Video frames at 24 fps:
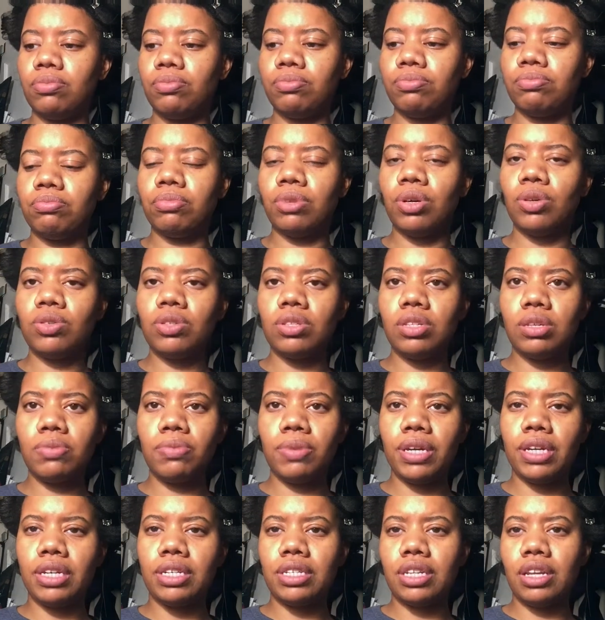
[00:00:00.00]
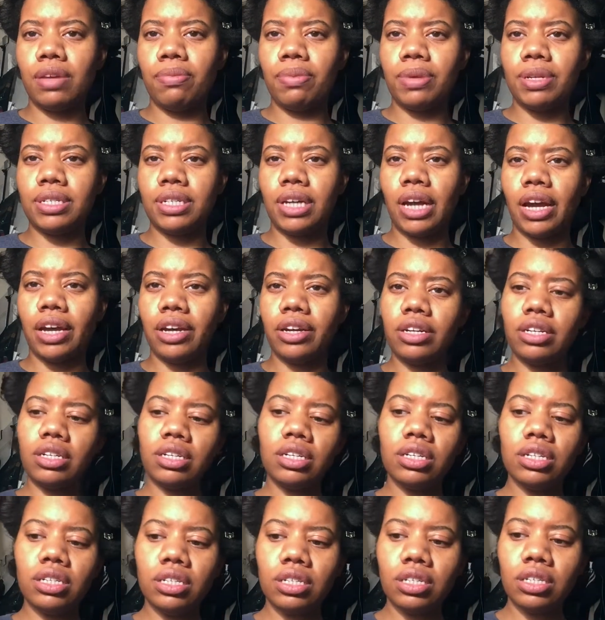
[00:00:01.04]
Mostly because I've been
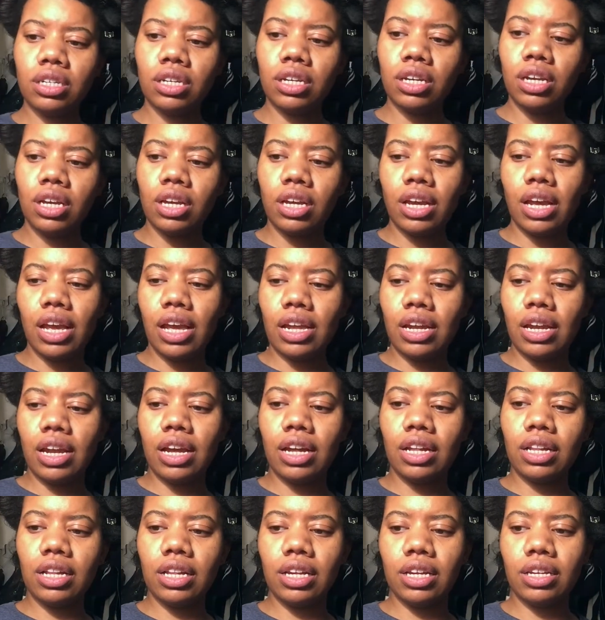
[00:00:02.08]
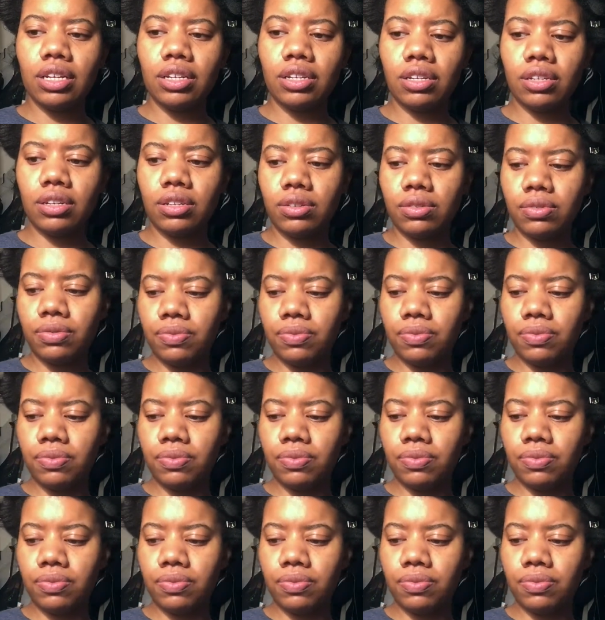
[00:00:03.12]
tired and not like